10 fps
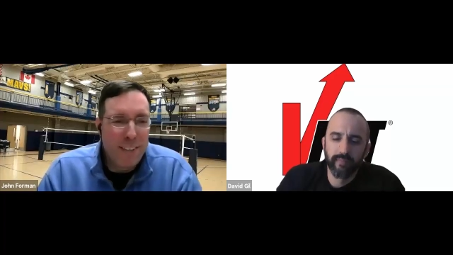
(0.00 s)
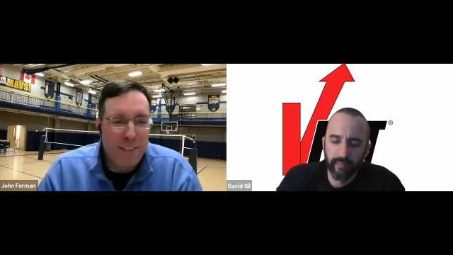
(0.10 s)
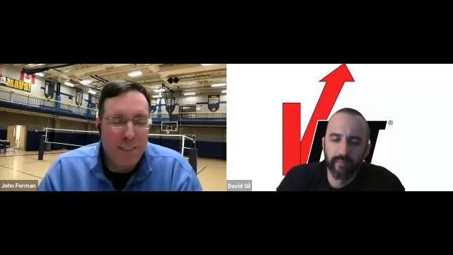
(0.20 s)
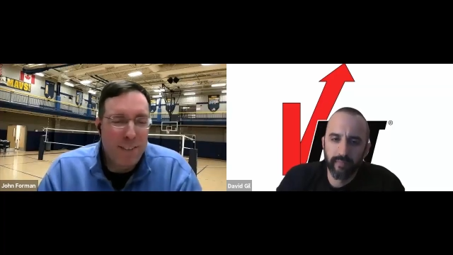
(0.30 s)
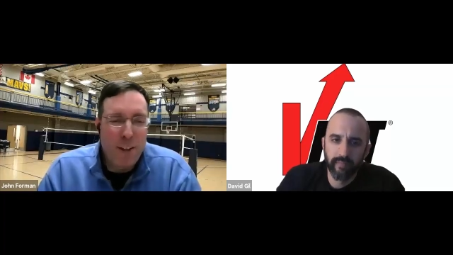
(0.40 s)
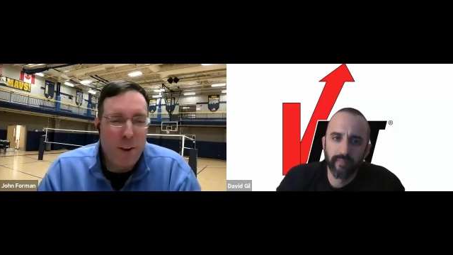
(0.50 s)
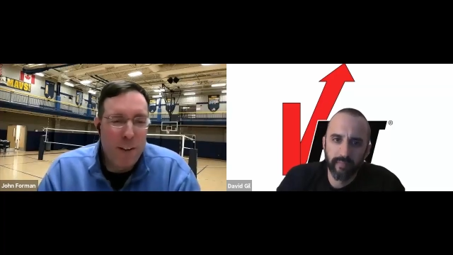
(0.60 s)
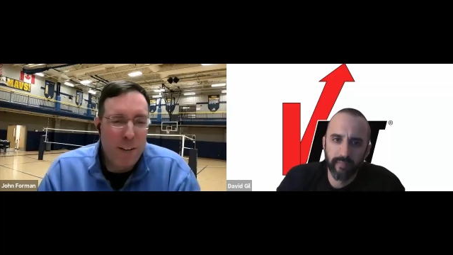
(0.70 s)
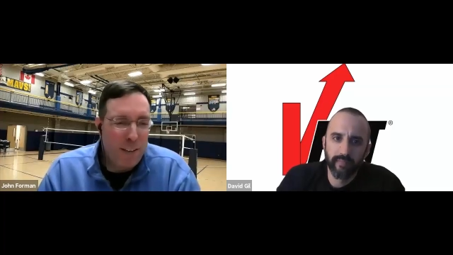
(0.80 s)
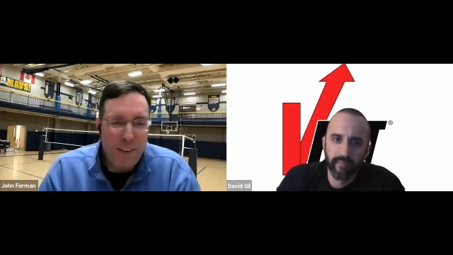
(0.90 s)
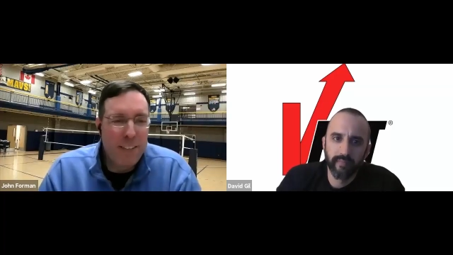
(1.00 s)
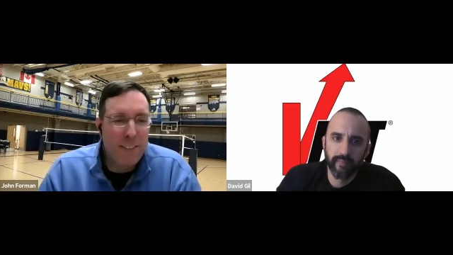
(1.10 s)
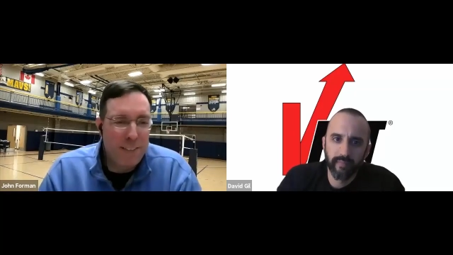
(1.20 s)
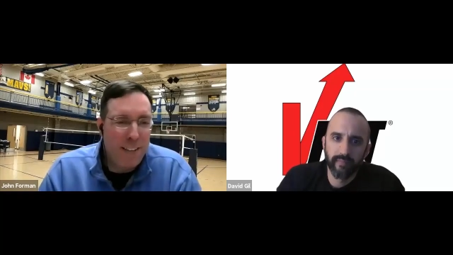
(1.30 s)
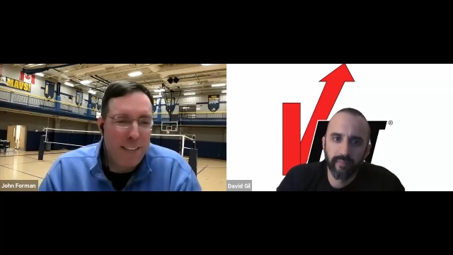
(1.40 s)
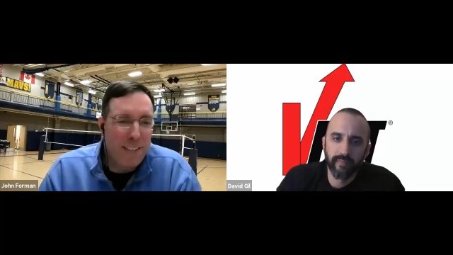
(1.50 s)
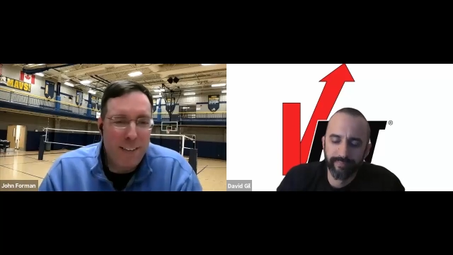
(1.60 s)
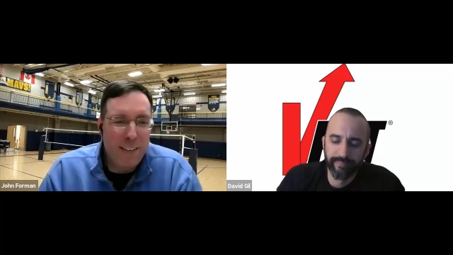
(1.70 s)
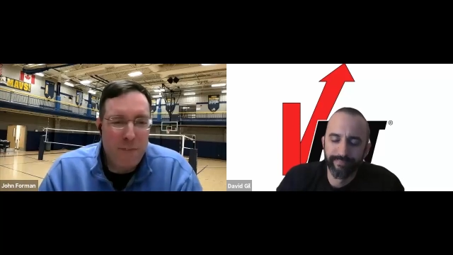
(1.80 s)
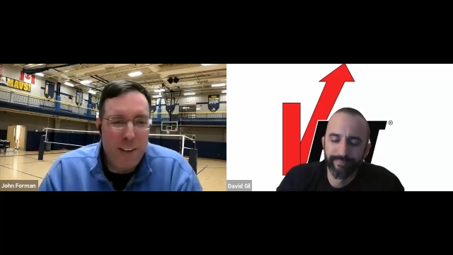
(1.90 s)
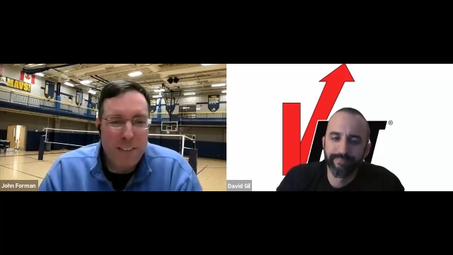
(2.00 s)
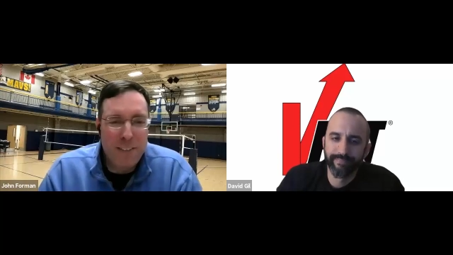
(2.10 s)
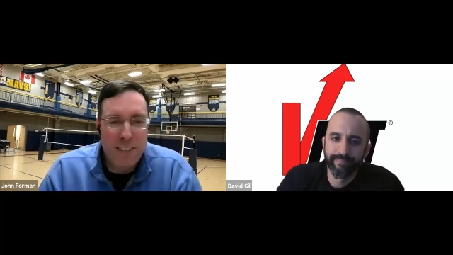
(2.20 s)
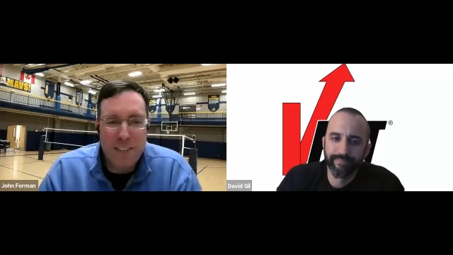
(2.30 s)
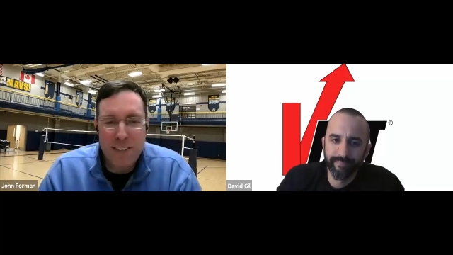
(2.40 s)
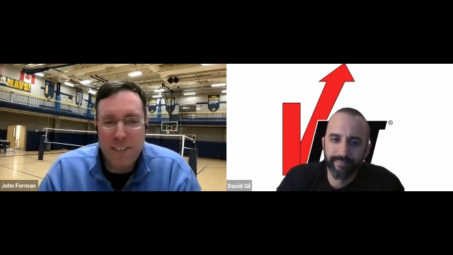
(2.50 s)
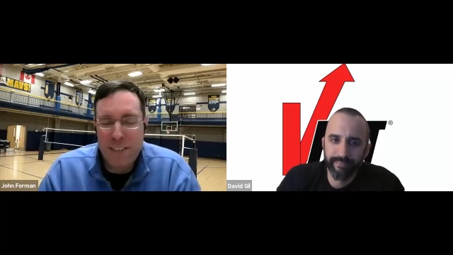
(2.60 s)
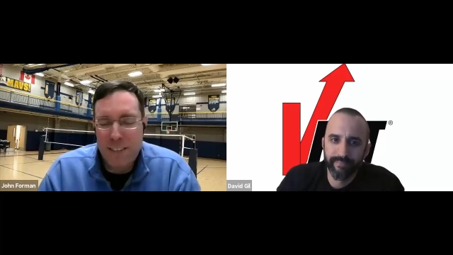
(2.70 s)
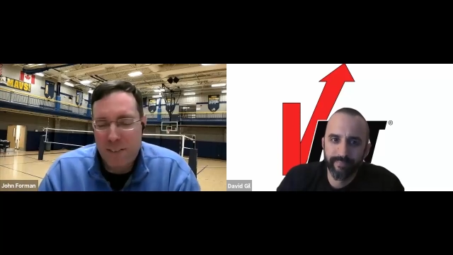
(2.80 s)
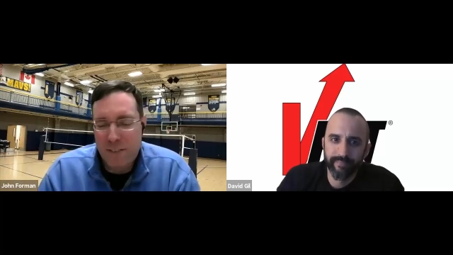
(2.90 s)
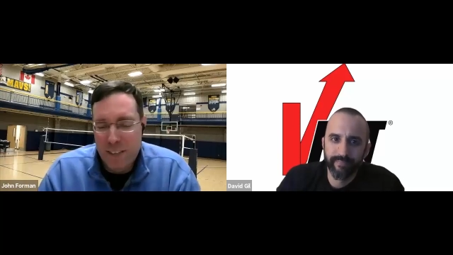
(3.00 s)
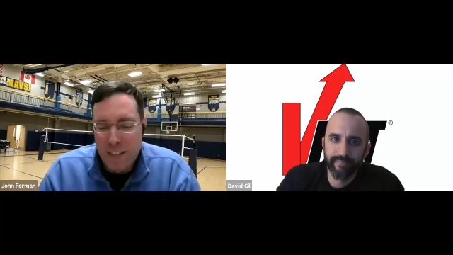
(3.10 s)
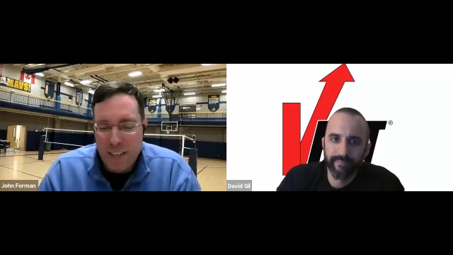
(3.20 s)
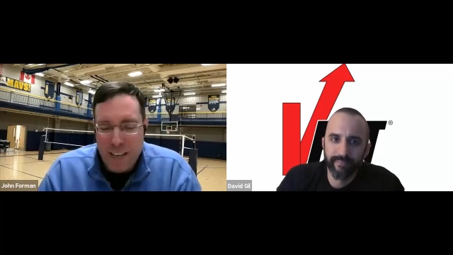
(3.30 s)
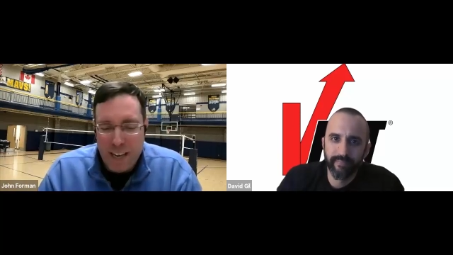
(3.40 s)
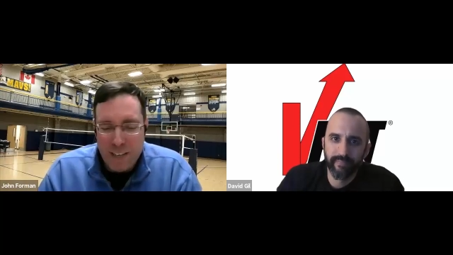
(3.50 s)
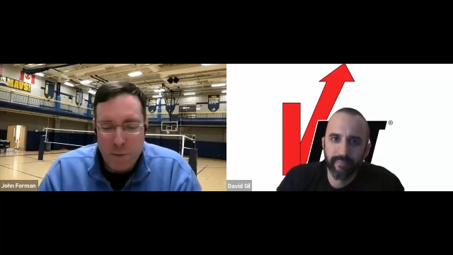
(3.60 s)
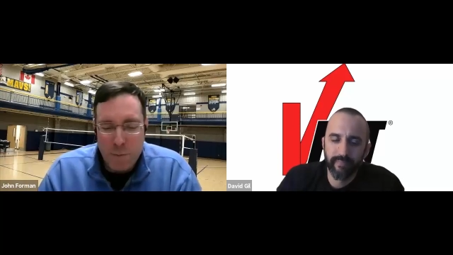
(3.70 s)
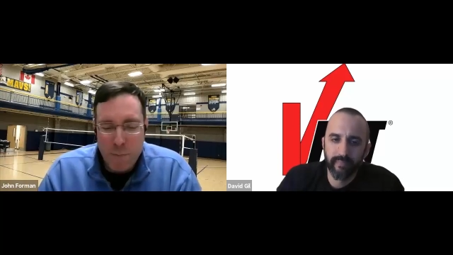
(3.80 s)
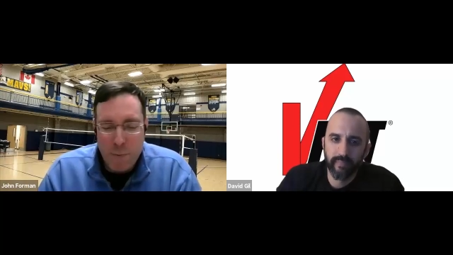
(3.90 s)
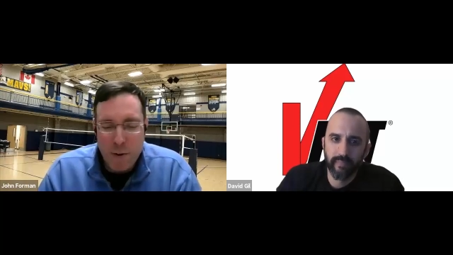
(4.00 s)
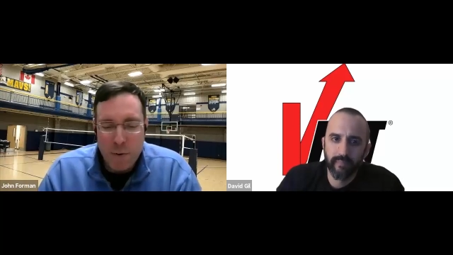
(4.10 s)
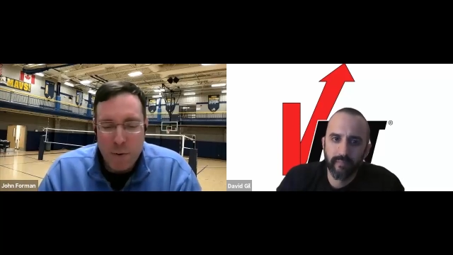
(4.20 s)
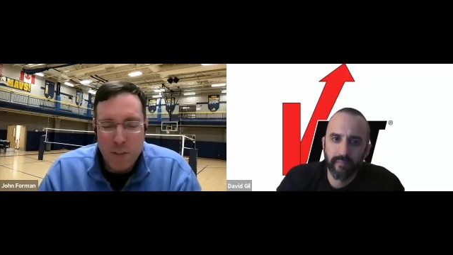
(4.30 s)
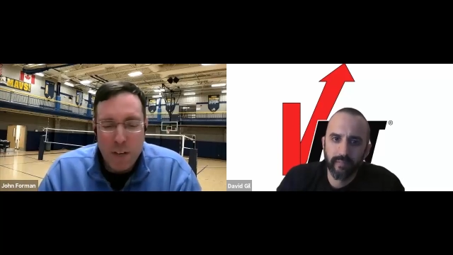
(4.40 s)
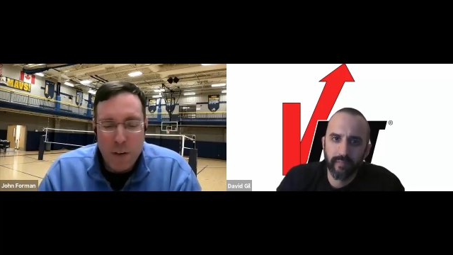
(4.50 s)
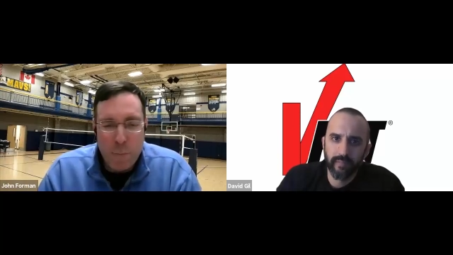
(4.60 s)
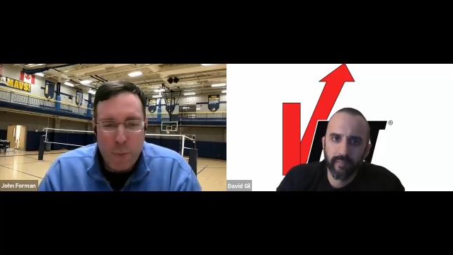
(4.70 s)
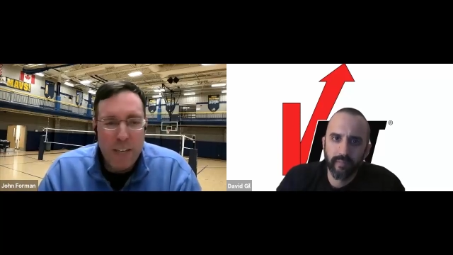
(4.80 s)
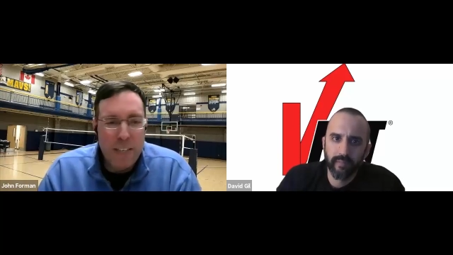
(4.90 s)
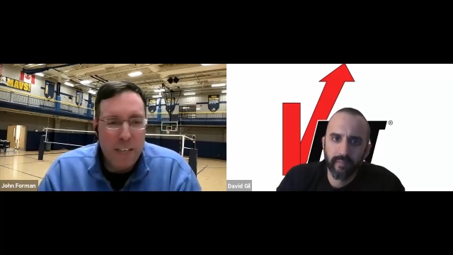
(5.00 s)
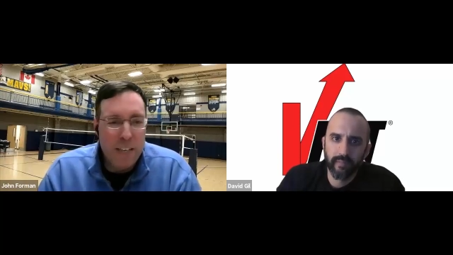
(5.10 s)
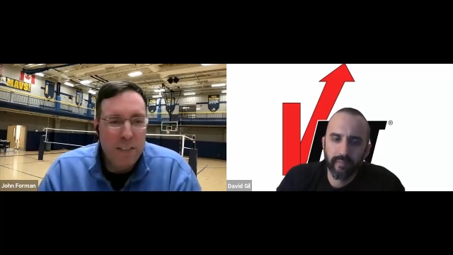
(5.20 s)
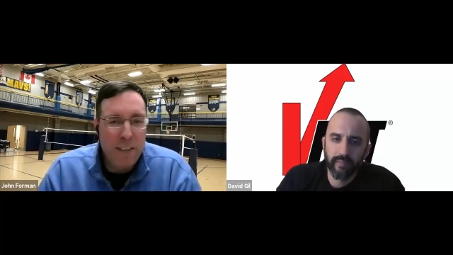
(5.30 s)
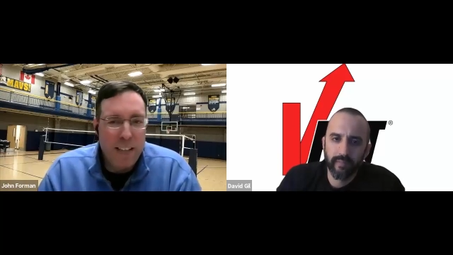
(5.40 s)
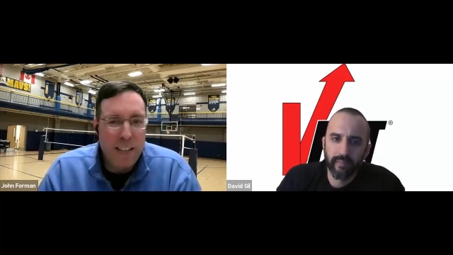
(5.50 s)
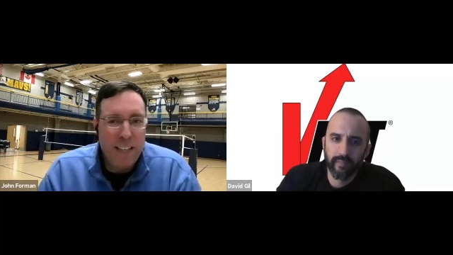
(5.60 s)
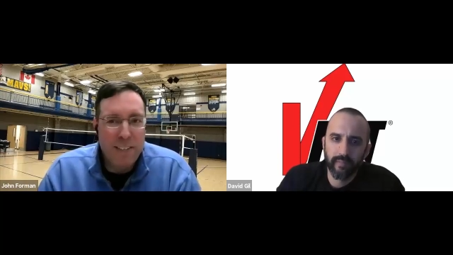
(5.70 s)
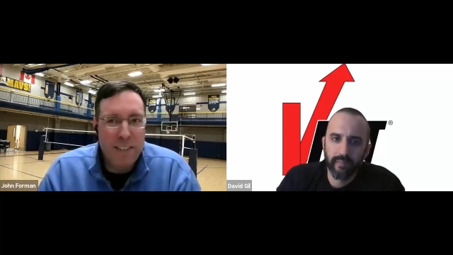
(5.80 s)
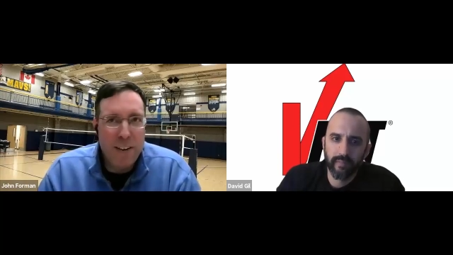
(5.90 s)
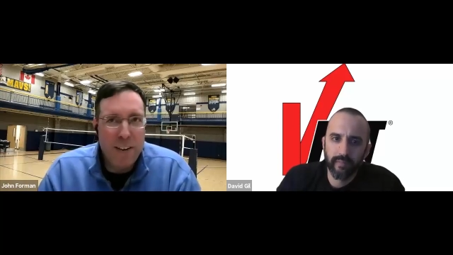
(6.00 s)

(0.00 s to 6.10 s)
Speaker 1: It's a low end device. It's not mm-hmm. as fancy as a, you know, as some of the better ones but it does at least